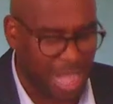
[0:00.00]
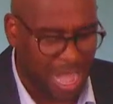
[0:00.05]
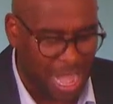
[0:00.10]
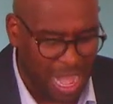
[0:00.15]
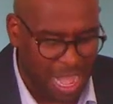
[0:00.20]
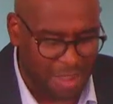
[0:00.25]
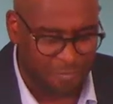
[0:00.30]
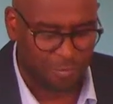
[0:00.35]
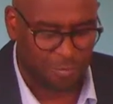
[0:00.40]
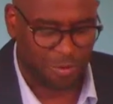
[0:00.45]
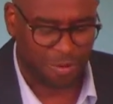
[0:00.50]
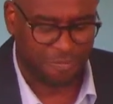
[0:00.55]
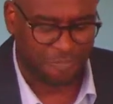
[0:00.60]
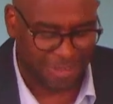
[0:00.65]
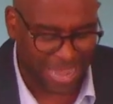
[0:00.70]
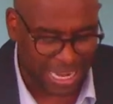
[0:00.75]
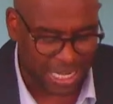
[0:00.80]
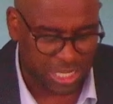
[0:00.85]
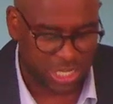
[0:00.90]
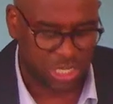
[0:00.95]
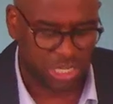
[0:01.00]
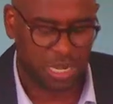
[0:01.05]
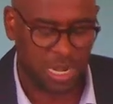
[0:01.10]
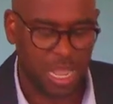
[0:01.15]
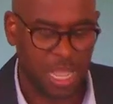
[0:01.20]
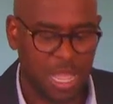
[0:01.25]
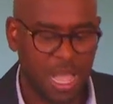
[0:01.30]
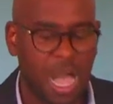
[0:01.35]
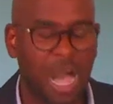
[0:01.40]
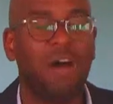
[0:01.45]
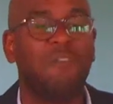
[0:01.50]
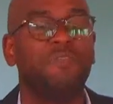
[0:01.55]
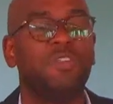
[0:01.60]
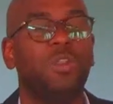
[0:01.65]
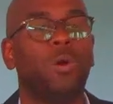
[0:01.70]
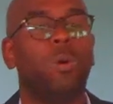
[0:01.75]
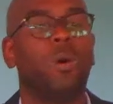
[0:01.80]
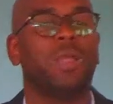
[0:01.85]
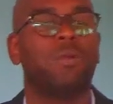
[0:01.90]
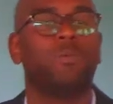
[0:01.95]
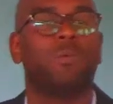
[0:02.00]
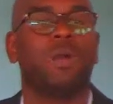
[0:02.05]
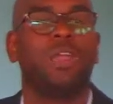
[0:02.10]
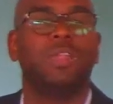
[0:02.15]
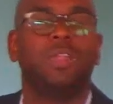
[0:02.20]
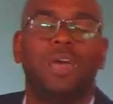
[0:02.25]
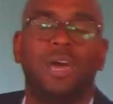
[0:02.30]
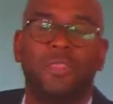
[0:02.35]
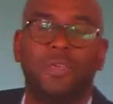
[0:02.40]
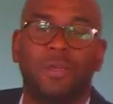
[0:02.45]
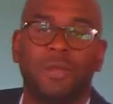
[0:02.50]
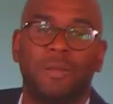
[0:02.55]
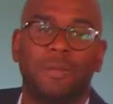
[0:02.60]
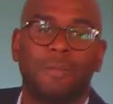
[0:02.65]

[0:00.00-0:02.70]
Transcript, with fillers: of reflection, of knowing one another.